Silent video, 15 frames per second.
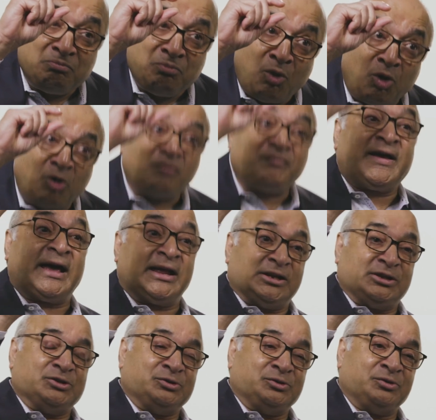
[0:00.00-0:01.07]
more
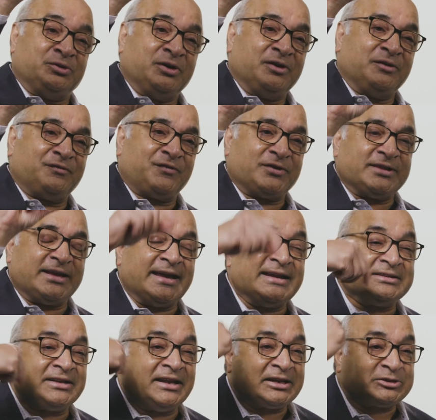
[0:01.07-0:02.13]
value for the
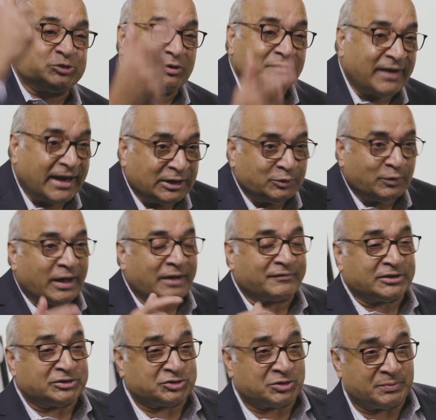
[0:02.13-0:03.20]
intellectual value I've
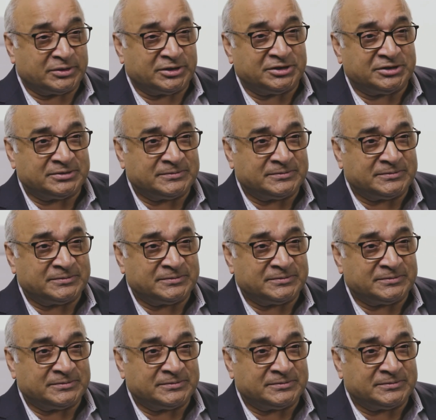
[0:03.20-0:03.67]
contributed.